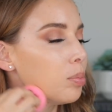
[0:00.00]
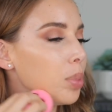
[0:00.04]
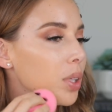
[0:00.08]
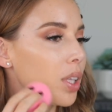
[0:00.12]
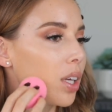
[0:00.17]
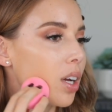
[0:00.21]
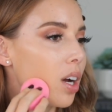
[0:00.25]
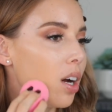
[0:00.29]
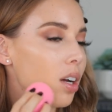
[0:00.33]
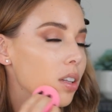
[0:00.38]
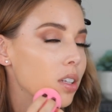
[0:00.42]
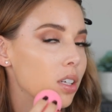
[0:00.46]
But
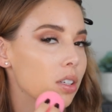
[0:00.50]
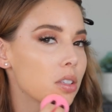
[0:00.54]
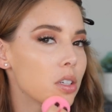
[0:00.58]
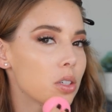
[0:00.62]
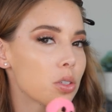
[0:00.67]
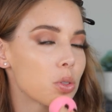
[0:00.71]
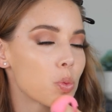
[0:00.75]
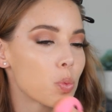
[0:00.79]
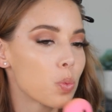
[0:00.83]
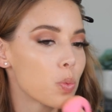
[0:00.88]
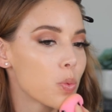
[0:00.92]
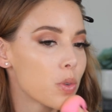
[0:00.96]
the color
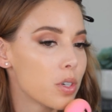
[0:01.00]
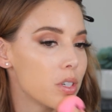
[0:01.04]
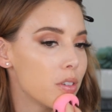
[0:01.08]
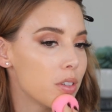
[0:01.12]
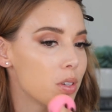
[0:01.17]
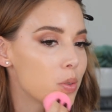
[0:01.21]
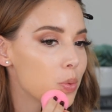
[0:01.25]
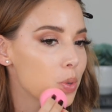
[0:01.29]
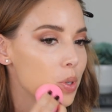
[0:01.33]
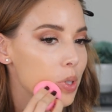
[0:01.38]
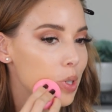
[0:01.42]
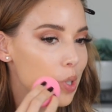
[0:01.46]
looks
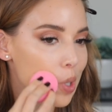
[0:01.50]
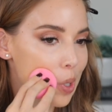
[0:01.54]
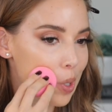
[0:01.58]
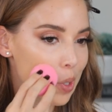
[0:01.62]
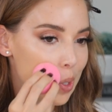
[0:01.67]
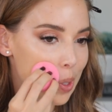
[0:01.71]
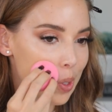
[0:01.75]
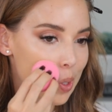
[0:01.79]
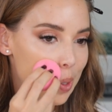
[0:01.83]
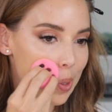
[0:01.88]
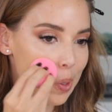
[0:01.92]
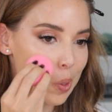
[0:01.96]
really, really
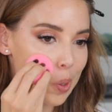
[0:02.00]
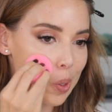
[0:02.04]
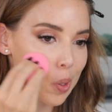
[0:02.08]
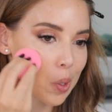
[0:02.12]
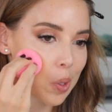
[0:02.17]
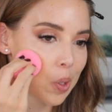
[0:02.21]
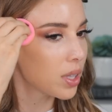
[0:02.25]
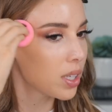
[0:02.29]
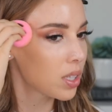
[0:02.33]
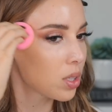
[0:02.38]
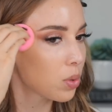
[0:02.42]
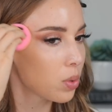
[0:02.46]
good.
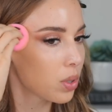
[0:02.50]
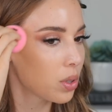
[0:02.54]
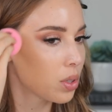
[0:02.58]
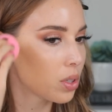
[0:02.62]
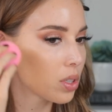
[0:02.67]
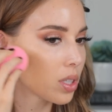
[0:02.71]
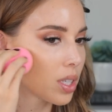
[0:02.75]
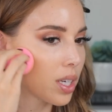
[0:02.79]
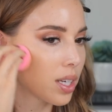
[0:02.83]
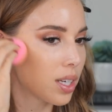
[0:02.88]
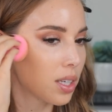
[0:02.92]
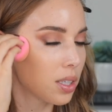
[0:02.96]
This one
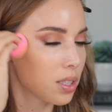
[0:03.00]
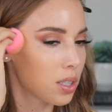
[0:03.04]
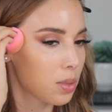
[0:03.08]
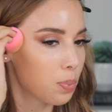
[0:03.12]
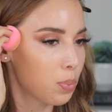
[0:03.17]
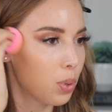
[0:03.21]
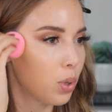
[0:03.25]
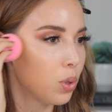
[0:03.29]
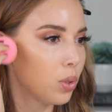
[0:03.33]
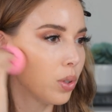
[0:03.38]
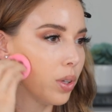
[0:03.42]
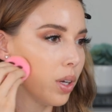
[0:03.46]
looks like it's
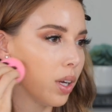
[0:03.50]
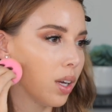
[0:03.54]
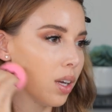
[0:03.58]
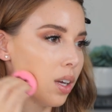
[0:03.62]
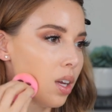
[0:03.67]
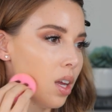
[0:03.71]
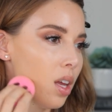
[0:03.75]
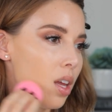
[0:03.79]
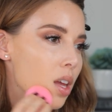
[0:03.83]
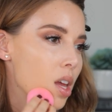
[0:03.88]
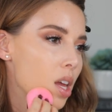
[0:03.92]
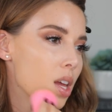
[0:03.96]

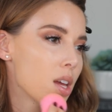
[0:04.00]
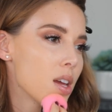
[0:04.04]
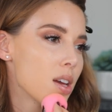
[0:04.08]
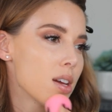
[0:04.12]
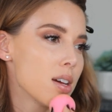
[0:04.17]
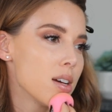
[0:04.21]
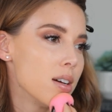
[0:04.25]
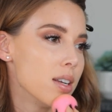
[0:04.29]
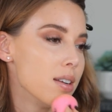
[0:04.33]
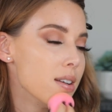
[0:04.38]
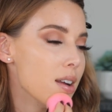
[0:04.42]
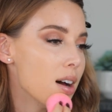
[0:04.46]
pulling
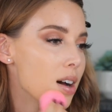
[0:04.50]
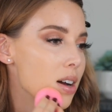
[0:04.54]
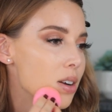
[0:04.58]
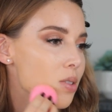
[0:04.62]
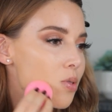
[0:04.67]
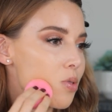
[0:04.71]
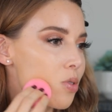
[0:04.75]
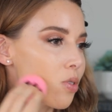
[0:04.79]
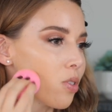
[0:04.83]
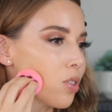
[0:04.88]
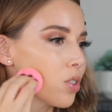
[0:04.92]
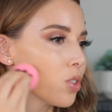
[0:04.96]

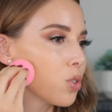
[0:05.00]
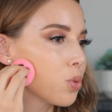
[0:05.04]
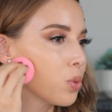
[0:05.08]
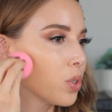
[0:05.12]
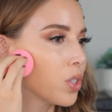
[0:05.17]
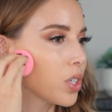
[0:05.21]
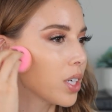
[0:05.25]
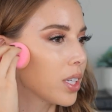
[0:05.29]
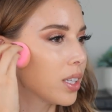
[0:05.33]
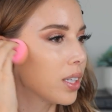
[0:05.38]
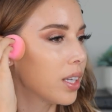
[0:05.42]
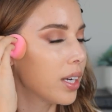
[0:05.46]
not orange,
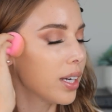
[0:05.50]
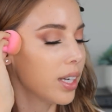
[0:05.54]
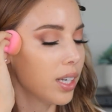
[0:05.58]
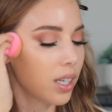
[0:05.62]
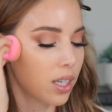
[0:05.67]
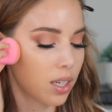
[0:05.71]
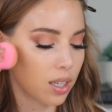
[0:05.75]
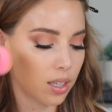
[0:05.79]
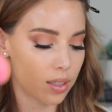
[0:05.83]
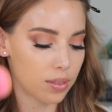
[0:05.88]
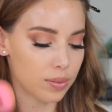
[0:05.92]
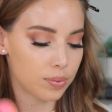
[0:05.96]
which I
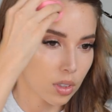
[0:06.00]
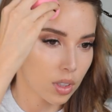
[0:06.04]
like.